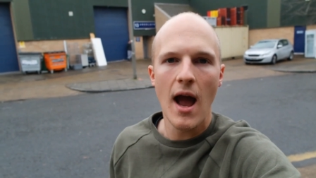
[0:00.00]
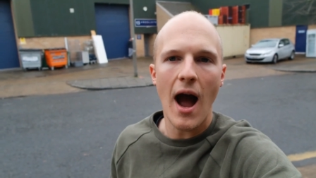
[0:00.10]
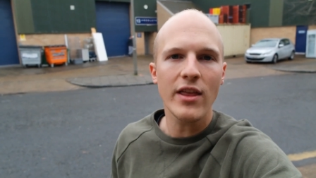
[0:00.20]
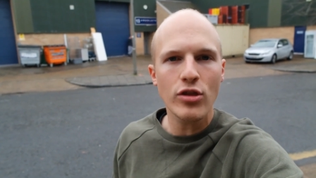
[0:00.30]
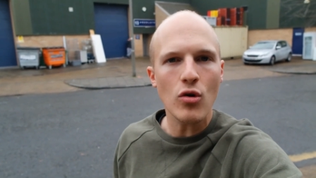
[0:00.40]

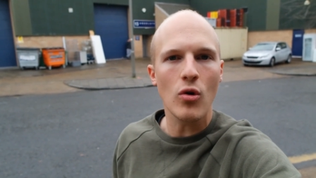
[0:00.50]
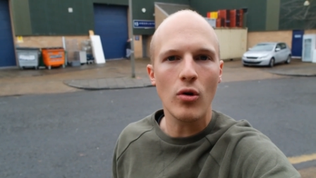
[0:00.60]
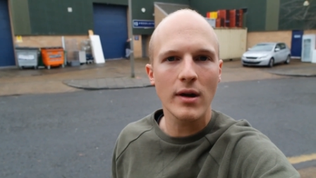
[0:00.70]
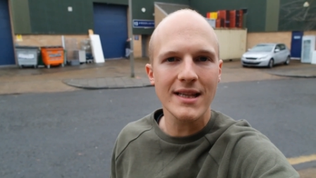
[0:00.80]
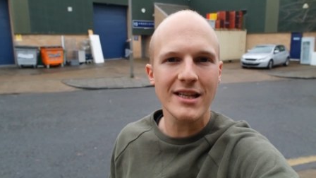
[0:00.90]
I
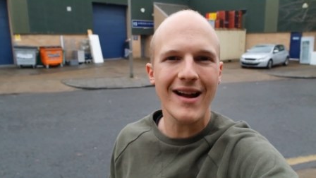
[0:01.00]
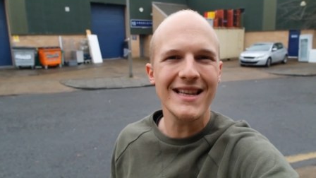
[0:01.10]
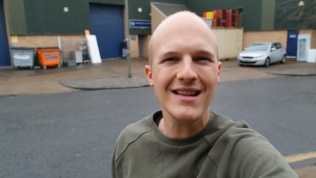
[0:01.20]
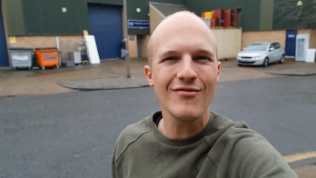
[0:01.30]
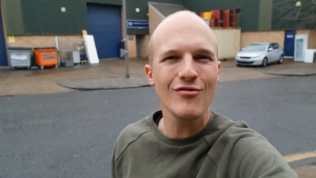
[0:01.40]
thought, considering I
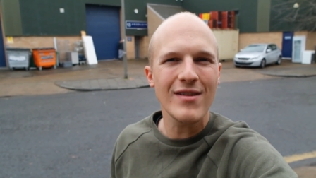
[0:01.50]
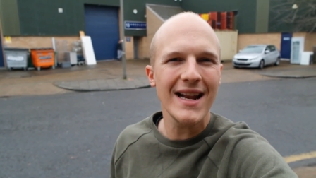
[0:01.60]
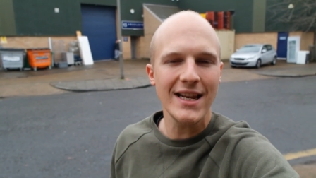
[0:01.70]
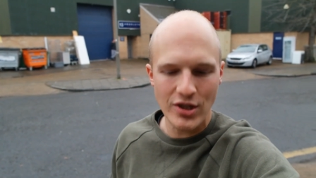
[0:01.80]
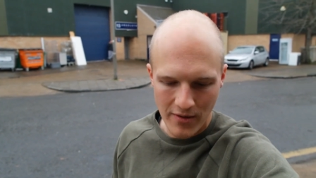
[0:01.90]
didn't
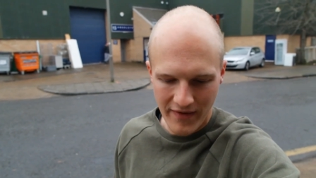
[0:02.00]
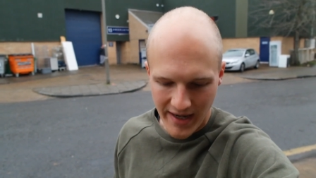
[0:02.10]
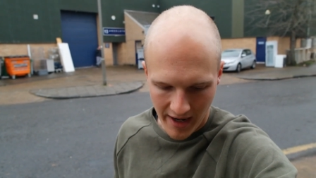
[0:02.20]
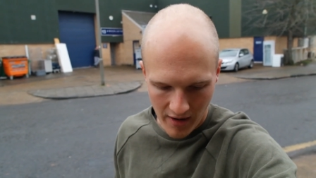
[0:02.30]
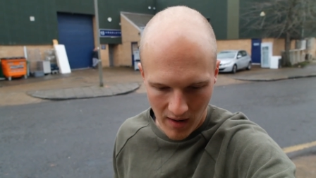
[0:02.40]
really do a
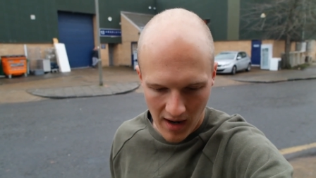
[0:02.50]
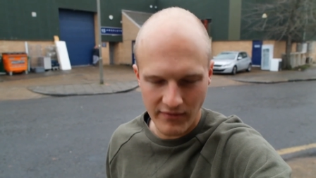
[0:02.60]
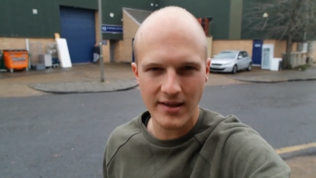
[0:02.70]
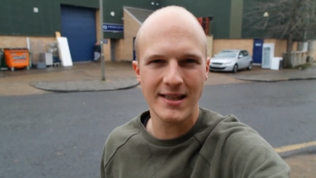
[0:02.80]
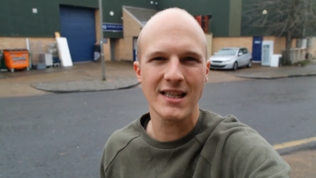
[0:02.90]
video
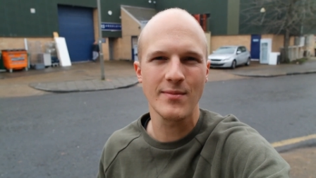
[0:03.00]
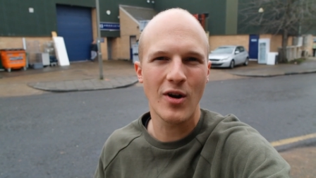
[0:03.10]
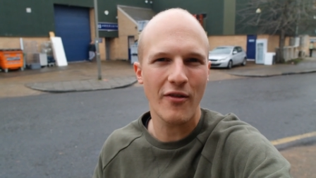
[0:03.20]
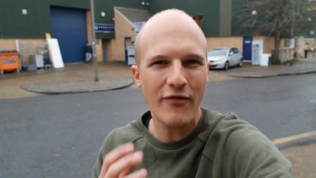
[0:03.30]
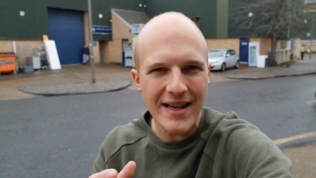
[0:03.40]
after the system
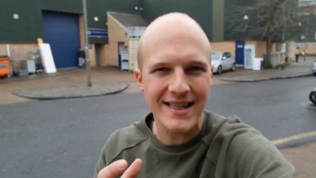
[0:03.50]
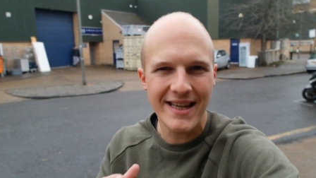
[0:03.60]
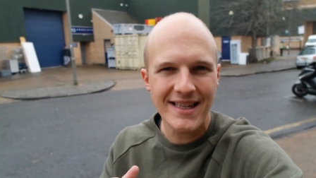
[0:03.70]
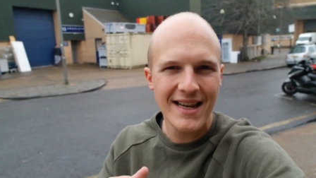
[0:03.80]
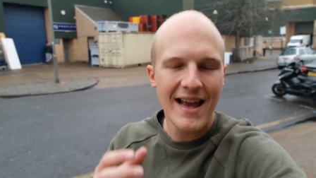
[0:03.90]
got
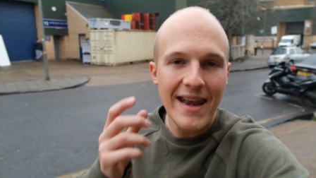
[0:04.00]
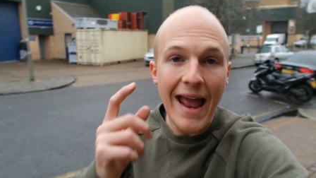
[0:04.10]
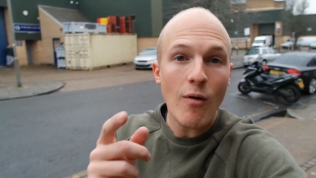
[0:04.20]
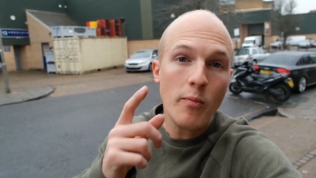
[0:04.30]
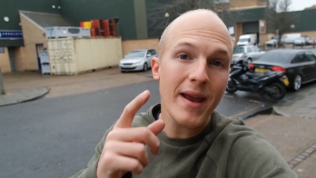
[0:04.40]
fitted,
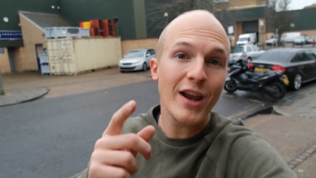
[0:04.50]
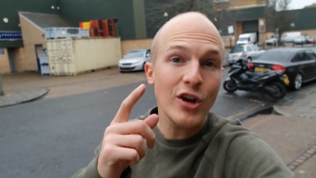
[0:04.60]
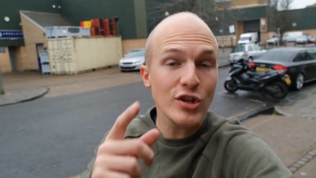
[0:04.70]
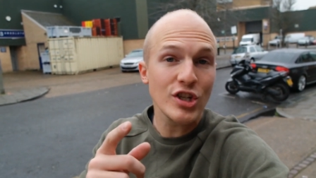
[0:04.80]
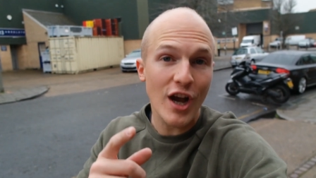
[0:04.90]
now would be a
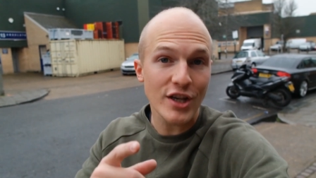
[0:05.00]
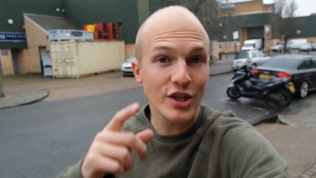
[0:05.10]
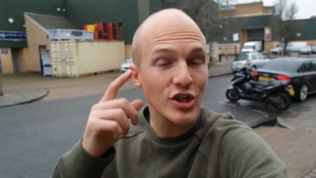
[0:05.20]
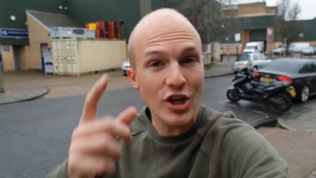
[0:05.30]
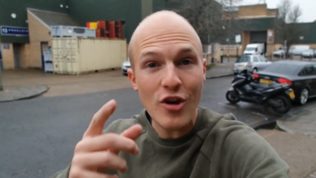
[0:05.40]
good chance
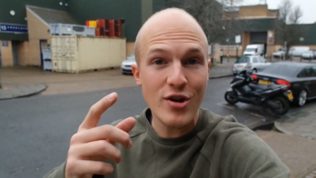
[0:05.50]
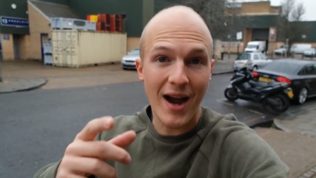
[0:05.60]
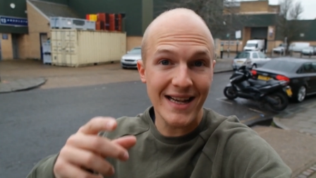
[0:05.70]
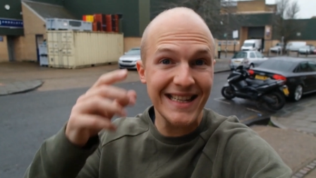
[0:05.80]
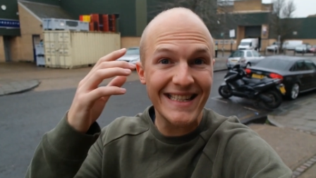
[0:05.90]
to show you
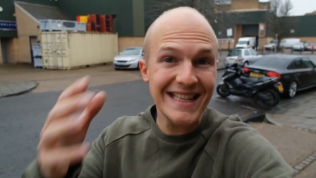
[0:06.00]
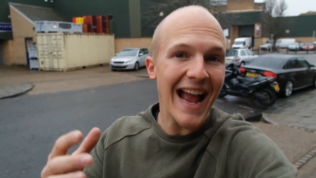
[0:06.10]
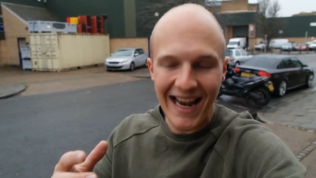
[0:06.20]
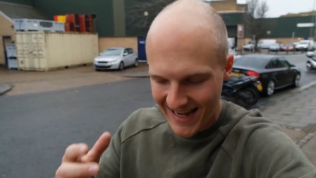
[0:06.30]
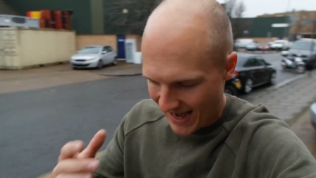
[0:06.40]
guys
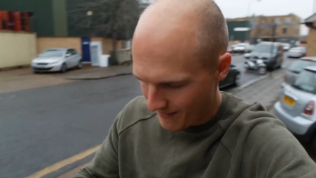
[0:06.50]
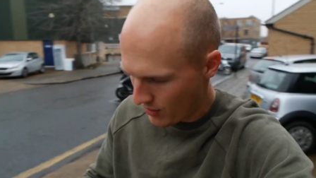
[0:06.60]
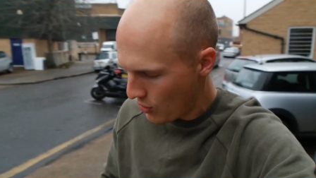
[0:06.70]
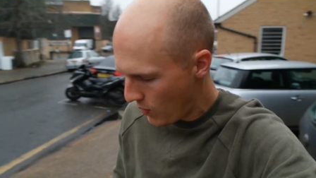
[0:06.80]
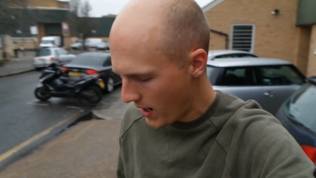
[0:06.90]
exactly how it
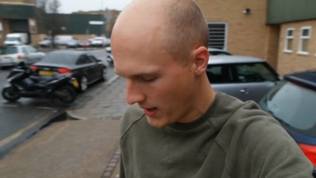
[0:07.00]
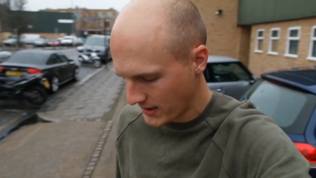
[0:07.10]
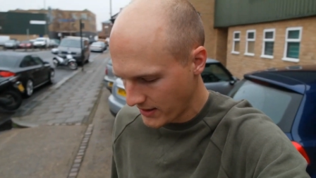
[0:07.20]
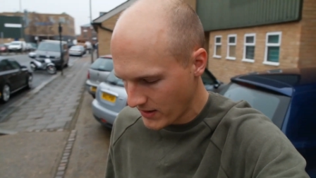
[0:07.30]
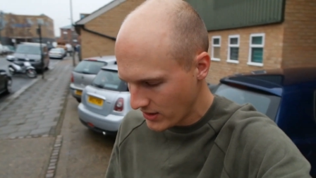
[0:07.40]
all
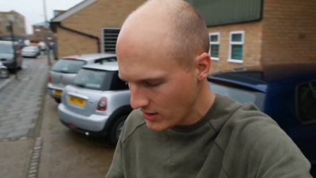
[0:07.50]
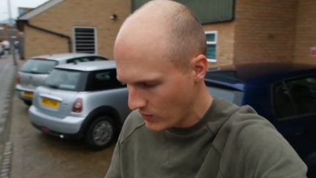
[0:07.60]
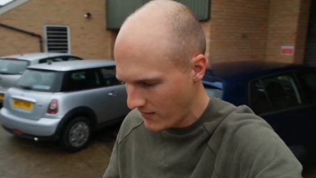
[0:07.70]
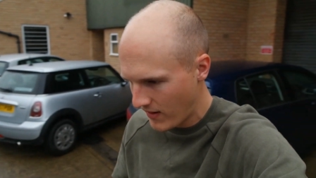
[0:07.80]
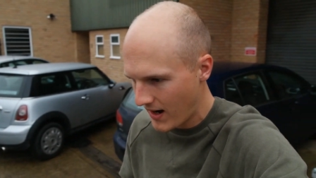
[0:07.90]
works. So as soon as
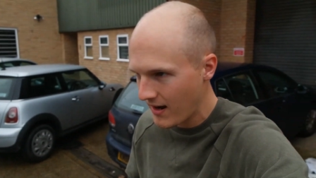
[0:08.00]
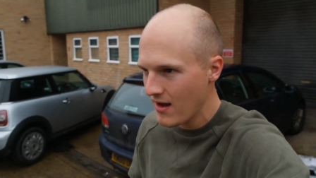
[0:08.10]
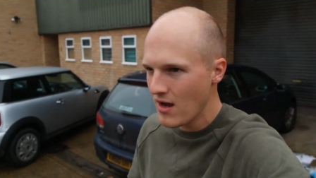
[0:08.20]
we've gone